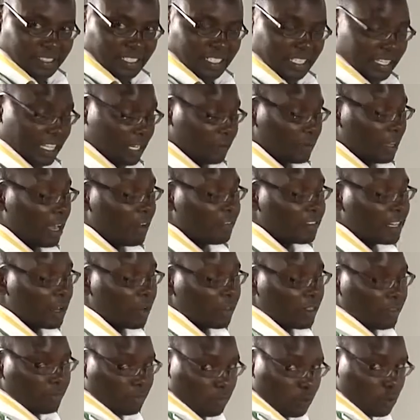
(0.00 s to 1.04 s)
Then we have
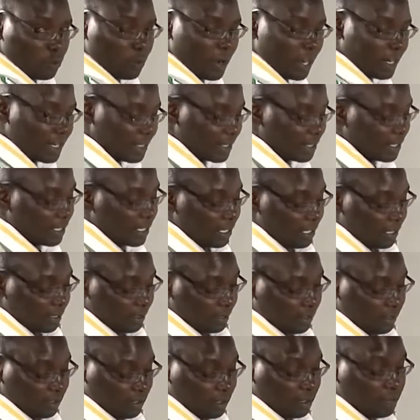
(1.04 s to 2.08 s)
now the full one,
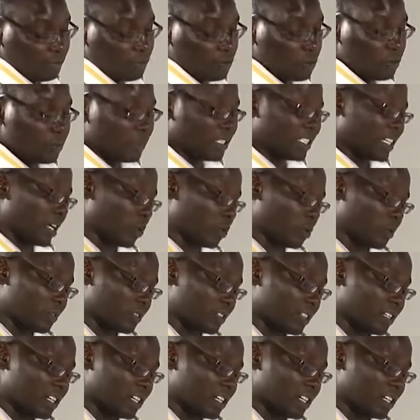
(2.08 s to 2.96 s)
the full meter rule.